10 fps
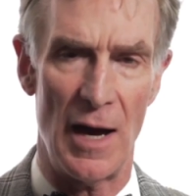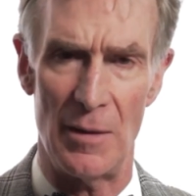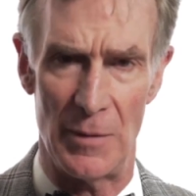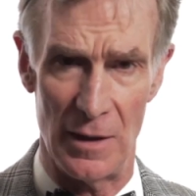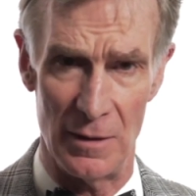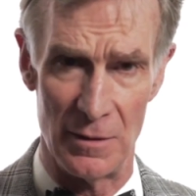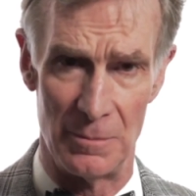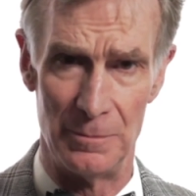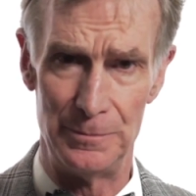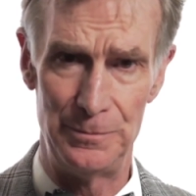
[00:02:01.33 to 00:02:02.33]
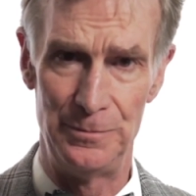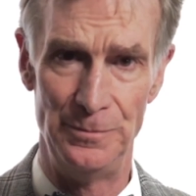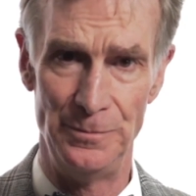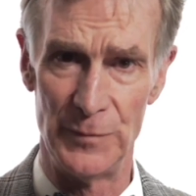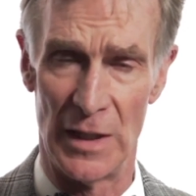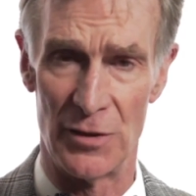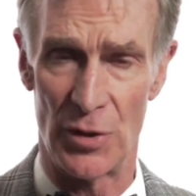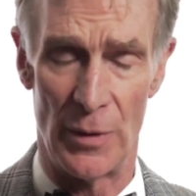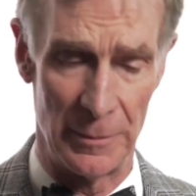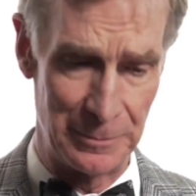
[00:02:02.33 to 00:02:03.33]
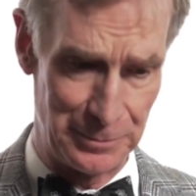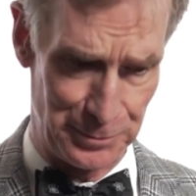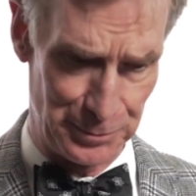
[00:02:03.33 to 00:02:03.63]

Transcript: economy, and and so on.